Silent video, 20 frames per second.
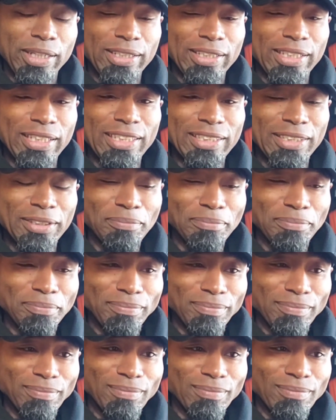I guess.
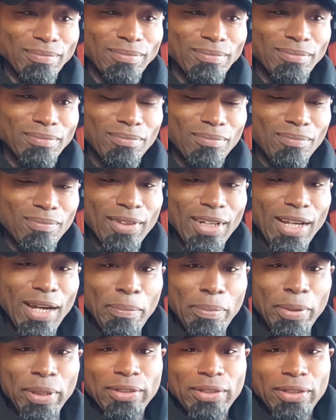I
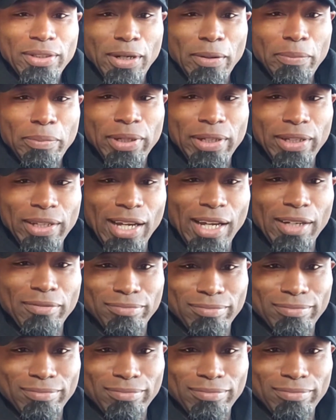picked a company that,